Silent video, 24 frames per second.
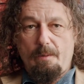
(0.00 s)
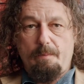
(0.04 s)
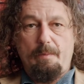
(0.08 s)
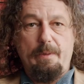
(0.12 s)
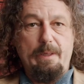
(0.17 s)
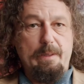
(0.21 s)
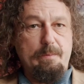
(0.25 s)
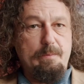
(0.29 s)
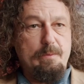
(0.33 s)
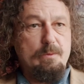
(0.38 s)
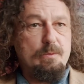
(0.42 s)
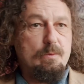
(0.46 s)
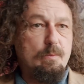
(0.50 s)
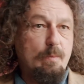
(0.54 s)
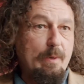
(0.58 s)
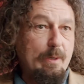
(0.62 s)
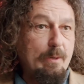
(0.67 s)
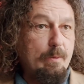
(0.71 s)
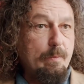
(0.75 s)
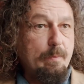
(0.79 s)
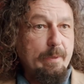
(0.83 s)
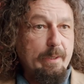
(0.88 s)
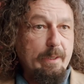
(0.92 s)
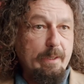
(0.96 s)
people's
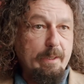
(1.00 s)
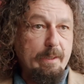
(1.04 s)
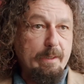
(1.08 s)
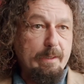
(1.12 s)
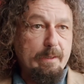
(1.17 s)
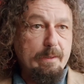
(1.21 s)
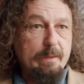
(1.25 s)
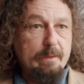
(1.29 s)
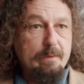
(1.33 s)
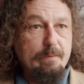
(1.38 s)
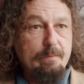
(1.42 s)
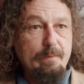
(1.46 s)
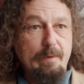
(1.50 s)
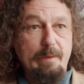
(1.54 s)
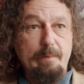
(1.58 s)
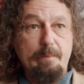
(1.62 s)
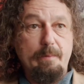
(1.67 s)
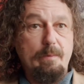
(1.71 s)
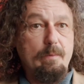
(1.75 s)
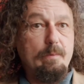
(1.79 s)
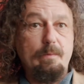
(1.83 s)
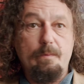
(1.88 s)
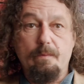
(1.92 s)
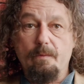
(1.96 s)
well-being. It's very
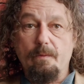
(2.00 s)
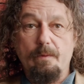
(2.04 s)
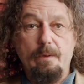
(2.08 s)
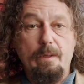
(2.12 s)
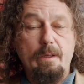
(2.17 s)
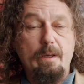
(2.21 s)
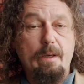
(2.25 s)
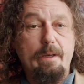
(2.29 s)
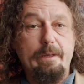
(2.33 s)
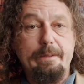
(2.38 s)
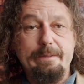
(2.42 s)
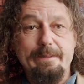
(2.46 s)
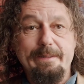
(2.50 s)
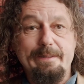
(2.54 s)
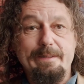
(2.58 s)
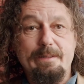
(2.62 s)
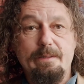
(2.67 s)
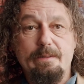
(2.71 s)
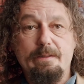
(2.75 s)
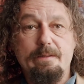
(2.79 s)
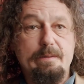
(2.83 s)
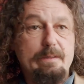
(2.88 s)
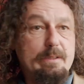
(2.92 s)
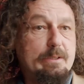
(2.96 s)
important for the
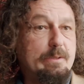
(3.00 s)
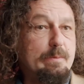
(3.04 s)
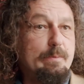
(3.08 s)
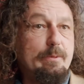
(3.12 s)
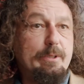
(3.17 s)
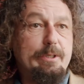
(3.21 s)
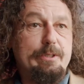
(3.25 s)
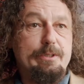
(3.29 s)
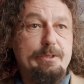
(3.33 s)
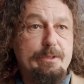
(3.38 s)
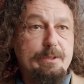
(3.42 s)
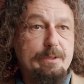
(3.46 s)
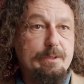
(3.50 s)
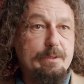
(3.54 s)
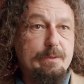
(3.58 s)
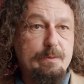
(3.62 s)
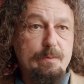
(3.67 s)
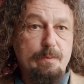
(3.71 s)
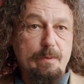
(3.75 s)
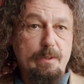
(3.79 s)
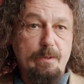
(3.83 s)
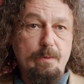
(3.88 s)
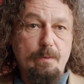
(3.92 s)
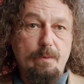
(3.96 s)
artist's expression
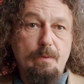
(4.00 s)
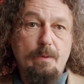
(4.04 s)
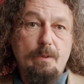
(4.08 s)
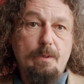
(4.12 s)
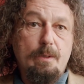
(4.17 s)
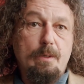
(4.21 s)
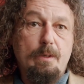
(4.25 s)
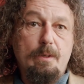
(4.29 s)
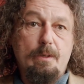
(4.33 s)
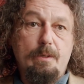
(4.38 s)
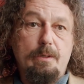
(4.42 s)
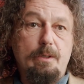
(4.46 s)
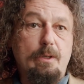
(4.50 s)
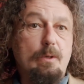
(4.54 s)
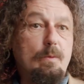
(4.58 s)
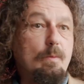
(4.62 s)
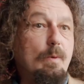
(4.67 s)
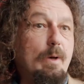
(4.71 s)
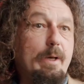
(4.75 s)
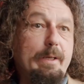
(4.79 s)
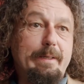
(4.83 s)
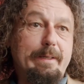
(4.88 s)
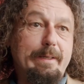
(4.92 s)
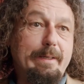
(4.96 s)
as well.
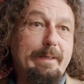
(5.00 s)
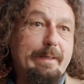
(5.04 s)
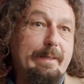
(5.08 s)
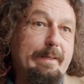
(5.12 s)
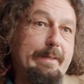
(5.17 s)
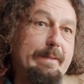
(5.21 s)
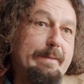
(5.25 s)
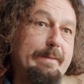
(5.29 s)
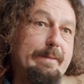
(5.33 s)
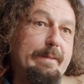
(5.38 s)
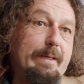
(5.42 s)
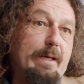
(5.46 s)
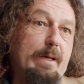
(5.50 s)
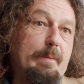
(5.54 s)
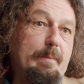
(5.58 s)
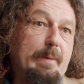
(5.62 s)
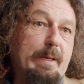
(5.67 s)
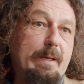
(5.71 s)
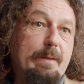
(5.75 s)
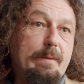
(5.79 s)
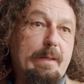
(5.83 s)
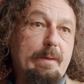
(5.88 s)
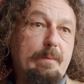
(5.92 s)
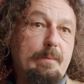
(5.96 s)
New ideas come
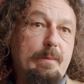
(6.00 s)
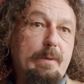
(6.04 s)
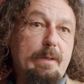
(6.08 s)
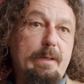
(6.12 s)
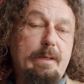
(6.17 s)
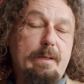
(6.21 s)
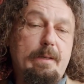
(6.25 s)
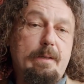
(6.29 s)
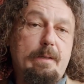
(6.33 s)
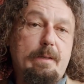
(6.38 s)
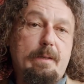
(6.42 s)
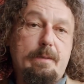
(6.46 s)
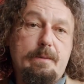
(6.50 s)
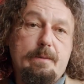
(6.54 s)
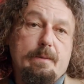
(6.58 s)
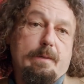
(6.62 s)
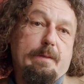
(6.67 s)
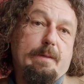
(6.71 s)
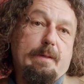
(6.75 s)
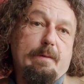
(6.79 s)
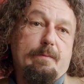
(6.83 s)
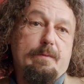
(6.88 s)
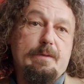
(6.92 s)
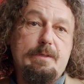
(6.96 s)
out that way. So I
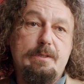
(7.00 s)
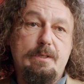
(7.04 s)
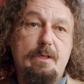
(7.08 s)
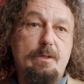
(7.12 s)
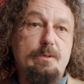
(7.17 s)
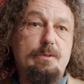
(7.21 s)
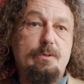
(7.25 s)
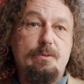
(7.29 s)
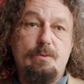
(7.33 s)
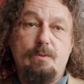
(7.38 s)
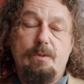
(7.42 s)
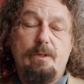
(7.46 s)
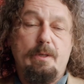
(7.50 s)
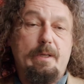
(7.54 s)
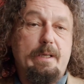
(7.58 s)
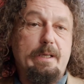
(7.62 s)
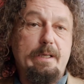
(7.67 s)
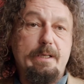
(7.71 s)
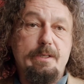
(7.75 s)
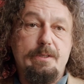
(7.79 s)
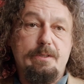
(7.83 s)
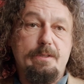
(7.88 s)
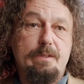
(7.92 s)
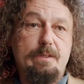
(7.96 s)
think for social
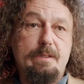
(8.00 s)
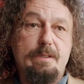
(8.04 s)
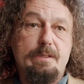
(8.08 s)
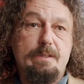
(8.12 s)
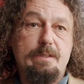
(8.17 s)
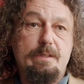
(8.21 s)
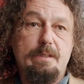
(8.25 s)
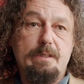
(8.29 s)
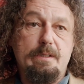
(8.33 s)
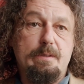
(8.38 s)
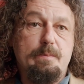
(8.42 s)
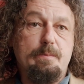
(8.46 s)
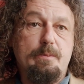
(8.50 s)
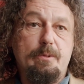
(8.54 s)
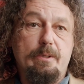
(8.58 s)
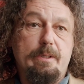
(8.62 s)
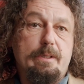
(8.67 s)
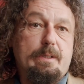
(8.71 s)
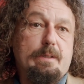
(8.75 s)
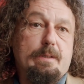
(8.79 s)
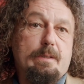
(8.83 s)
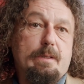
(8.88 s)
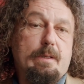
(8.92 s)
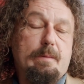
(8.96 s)
cohesion, it's
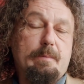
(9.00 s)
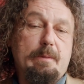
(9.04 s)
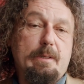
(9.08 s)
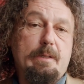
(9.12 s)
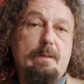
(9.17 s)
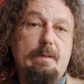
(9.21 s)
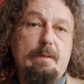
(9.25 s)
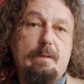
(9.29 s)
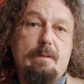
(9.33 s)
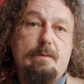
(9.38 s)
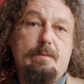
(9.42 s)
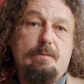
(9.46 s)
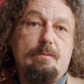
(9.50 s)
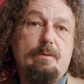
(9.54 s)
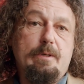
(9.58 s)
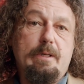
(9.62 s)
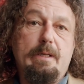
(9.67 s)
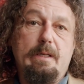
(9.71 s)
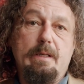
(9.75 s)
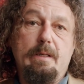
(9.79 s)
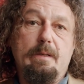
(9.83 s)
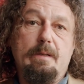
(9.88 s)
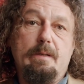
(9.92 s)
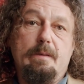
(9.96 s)
brilliant. I mean, it's
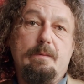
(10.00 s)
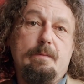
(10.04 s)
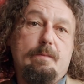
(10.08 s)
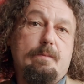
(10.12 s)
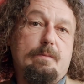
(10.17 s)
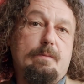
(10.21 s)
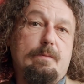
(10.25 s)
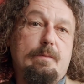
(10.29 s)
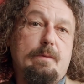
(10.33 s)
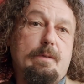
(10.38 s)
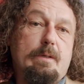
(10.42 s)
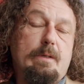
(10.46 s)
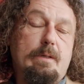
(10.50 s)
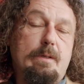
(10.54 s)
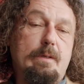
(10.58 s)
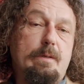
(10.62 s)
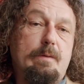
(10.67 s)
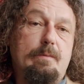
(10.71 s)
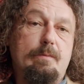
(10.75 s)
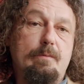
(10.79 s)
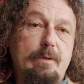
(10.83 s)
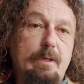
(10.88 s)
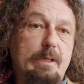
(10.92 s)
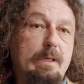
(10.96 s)
really,
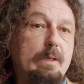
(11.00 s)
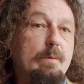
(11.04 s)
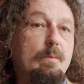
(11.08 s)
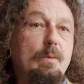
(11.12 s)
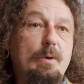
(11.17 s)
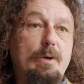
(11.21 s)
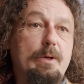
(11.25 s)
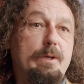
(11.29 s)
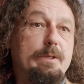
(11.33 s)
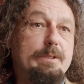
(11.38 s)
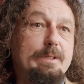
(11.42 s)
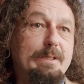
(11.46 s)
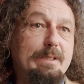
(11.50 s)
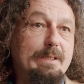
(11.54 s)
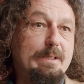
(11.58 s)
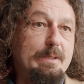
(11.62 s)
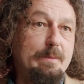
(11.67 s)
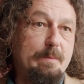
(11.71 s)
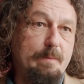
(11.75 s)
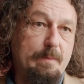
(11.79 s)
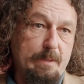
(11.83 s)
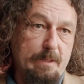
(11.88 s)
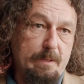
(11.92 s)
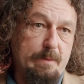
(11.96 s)
it really worked in
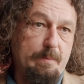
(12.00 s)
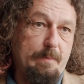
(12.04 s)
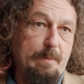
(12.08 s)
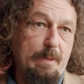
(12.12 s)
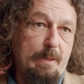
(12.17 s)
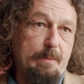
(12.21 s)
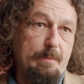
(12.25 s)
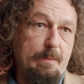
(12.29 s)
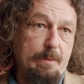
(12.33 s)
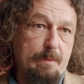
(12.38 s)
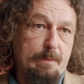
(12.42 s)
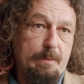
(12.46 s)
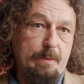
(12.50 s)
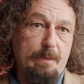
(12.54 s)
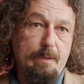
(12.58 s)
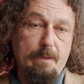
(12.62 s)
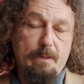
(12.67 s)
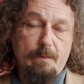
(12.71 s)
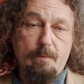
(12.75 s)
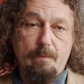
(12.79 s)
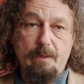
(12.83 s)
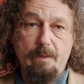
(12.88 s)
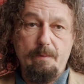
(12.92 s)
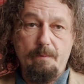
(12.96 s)
this pub. You
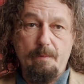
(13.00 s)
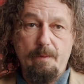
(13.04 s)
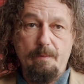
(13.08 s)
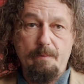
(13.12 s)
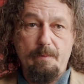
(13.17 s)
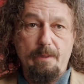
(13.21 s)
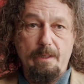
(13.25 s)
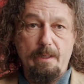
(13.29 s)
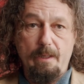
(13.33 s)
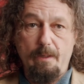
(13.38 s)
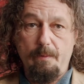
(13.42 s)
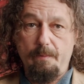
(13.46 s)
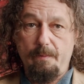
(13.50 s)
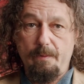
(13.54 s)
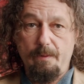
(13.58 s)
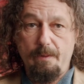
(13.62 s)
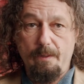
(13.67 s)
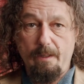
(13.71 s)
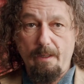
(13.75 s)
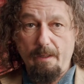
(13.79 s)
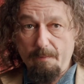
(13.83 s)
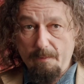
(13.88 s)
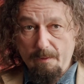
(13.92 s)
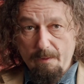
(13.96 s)
know, when we
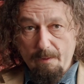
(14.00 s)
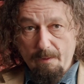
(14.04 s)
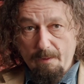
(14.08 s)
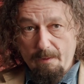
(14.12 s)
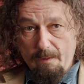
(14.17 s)
opened up,